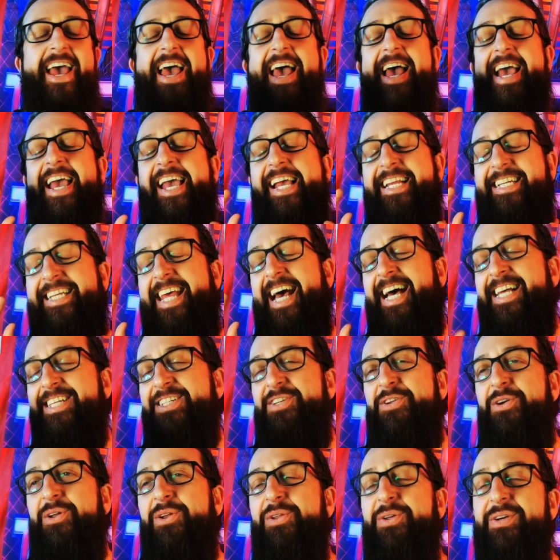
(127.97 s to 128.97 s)
He does
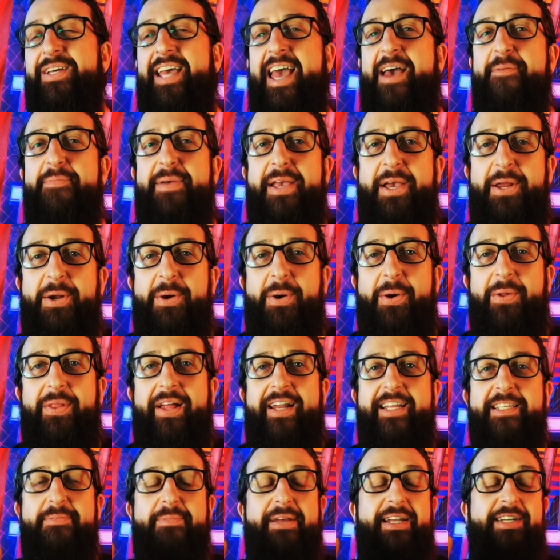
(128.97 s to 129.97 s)
not look happy at all that
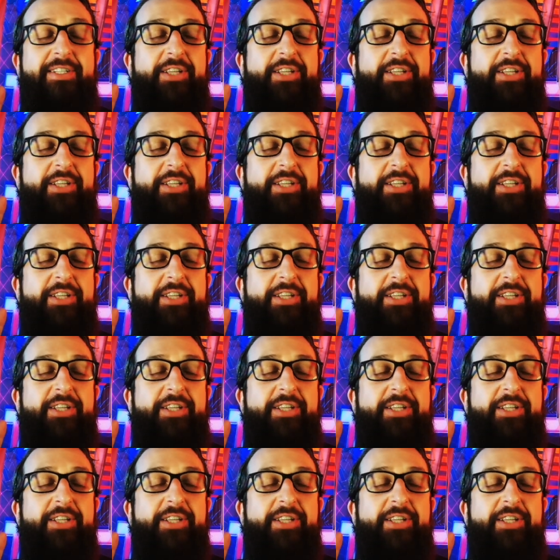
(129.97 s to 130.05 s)
he's been